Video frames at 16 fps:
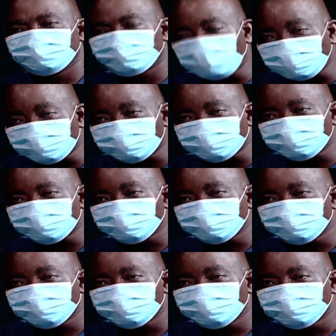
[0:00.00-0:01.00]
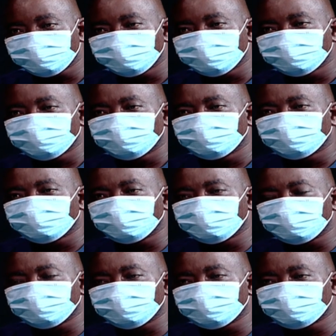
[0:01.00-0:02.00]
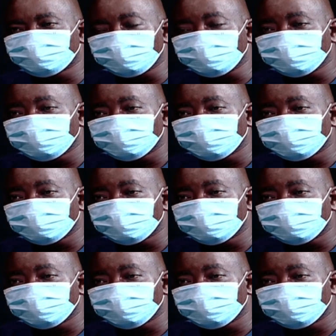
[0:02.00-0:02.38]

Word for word: But were they given? Sorry?